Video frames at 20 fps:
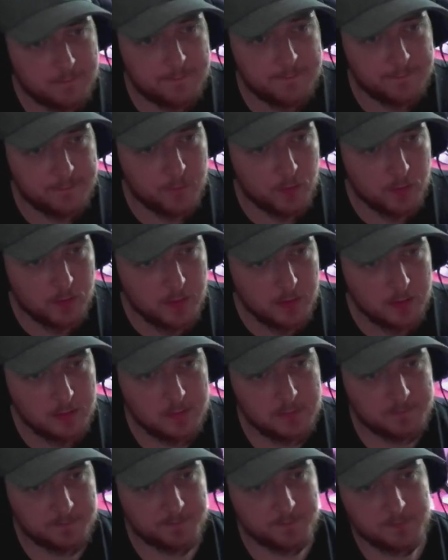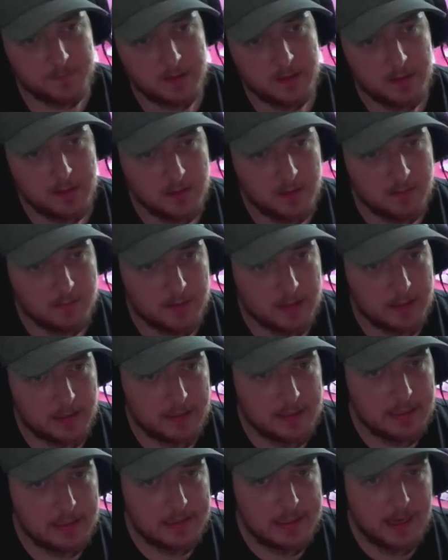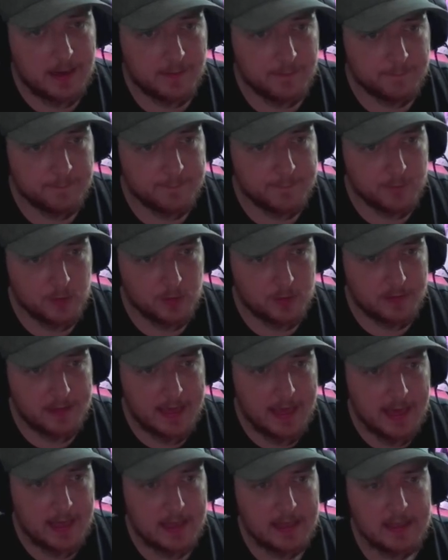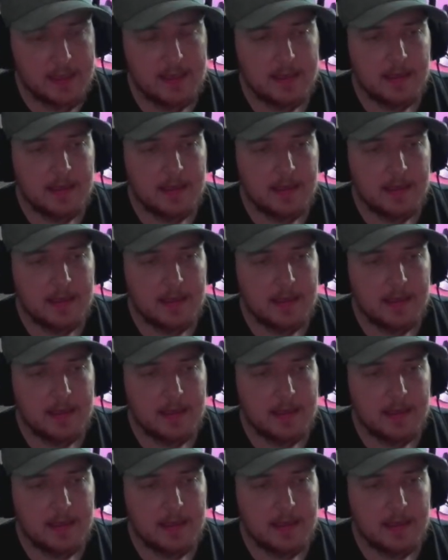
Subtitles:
and 4. We're going to keep that on 4 there.